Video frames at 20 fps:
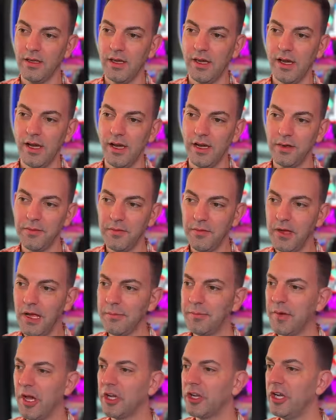Uh,
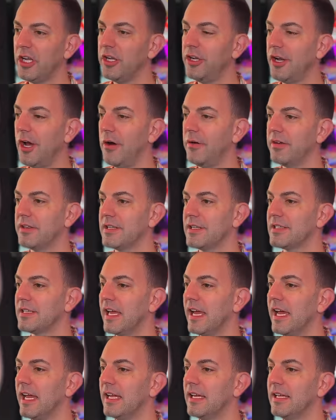a, a good note to
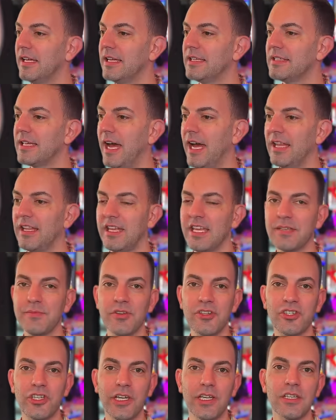say is that these
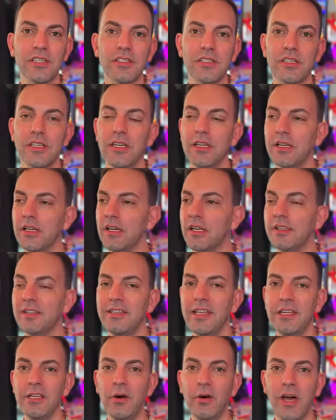machines,
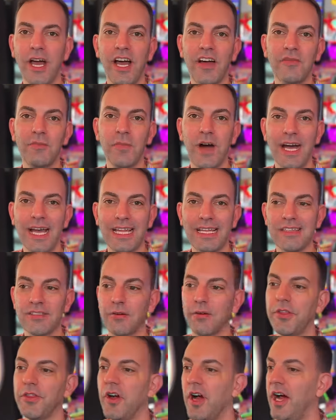they don't have minds
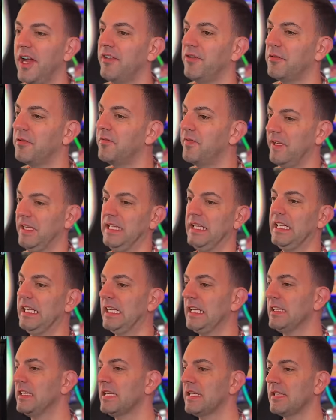or thoughts or feelings,
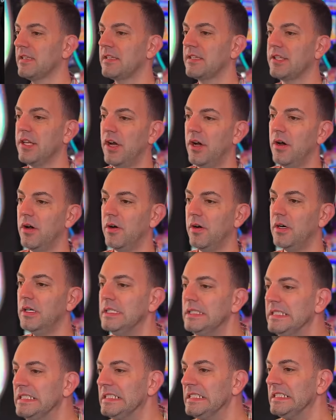so
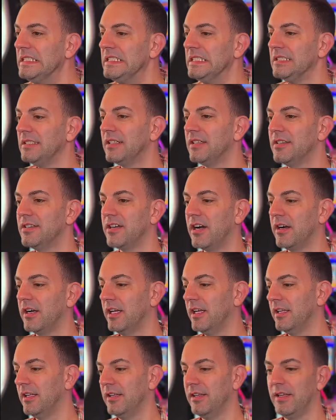darn
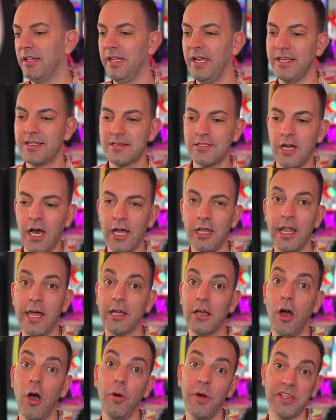it, it's not like,
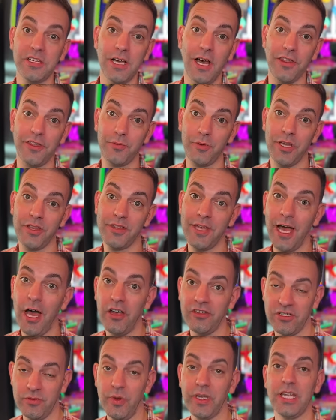oh, he's got
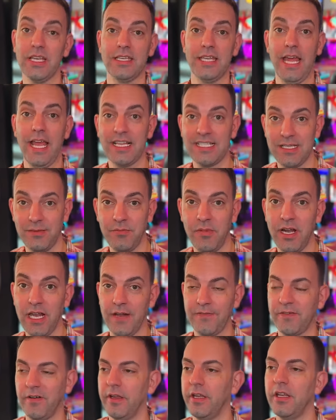3000 we can take some money
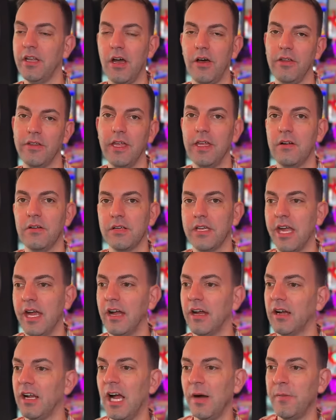from, you know, they don't
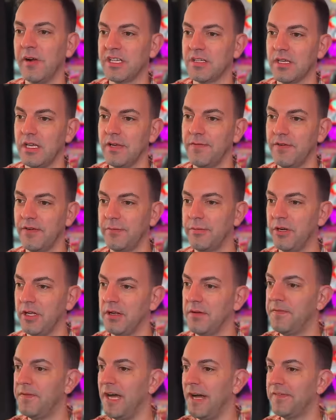care how much, if you put
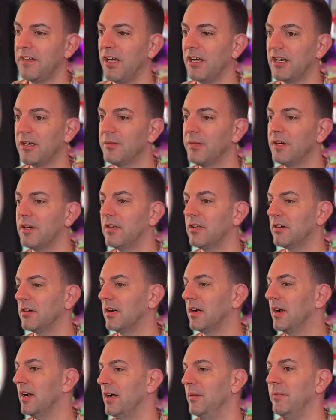in a $5 bill or
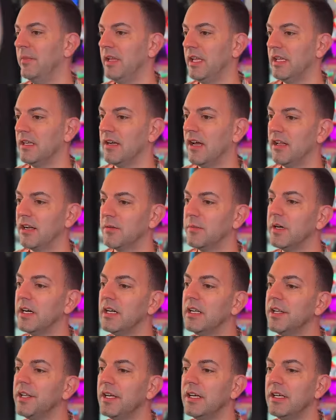a million dollar bill.